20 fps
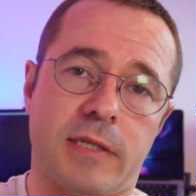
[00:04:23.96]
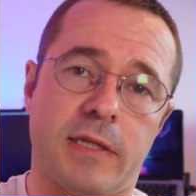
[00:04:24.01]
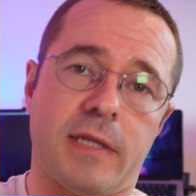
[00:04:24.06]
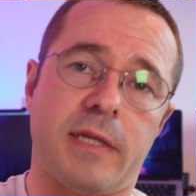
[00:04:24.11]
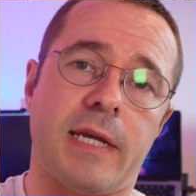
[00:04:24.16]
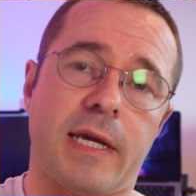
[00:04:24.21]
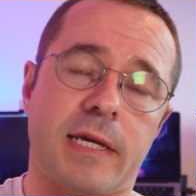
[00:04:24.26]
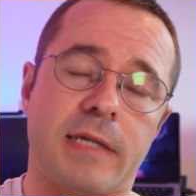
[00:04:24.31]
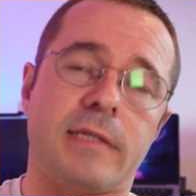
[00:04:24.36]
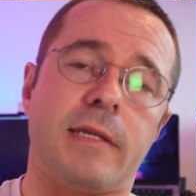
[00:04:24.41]
to the
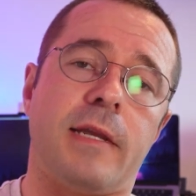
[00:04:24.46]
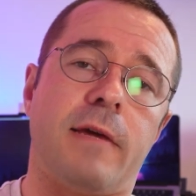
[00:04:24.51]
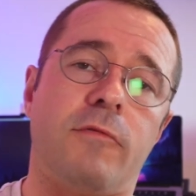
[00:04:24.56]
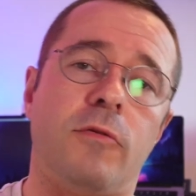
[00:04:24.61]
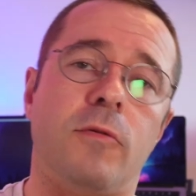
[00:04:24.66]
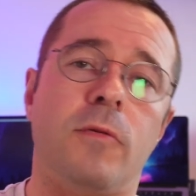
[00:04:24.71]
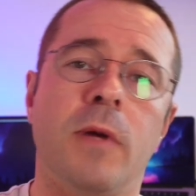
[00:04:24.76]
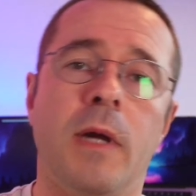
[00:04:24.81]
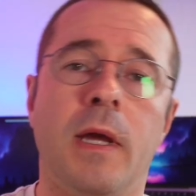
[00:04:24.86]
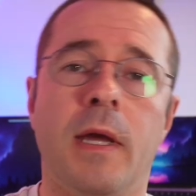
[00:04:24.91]
next
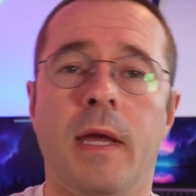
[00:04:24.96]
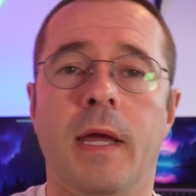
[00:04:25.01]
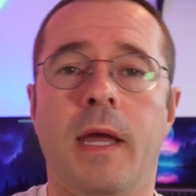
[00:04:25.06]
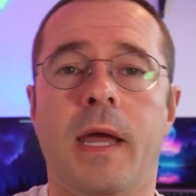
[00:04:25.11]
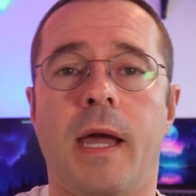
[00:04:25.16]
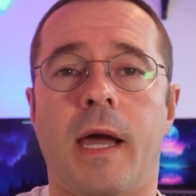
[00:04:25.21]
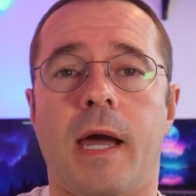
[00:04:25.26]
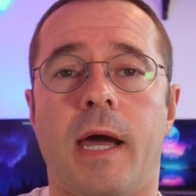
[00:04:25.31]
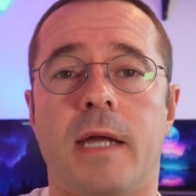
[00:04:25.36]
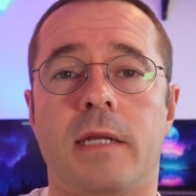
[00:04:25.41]
level.
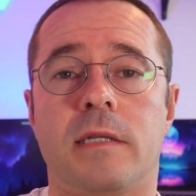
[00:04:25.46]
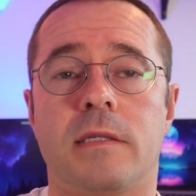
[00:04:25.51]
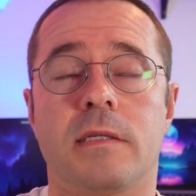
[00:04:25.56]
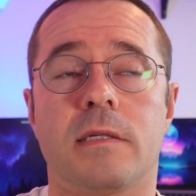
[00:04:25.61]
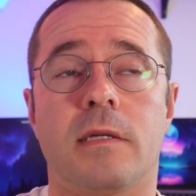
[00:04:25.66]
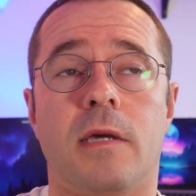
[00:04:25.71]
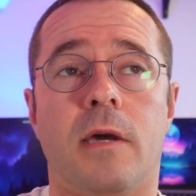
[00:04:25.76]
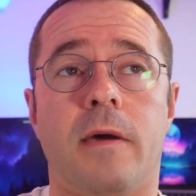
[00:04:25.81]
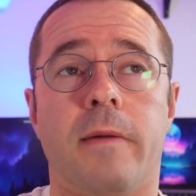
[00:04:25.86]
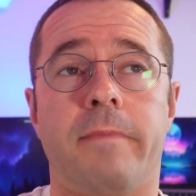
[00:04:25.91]
And